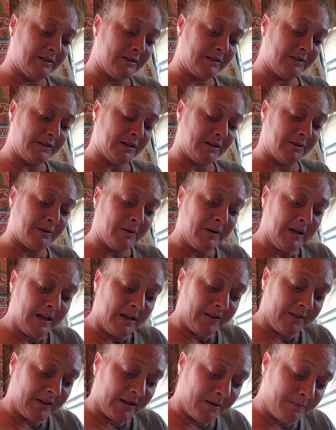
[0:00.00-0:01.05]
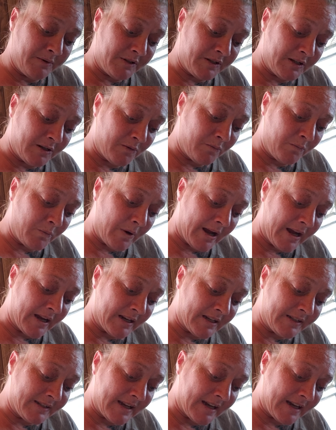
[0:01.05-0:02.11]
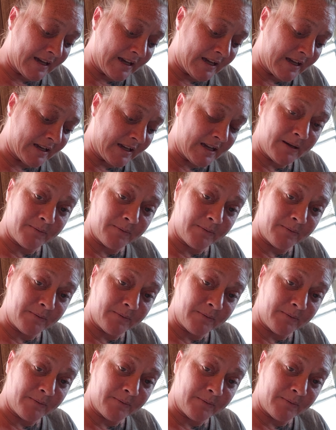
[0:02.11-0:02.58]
So then I'm just going to wait a second,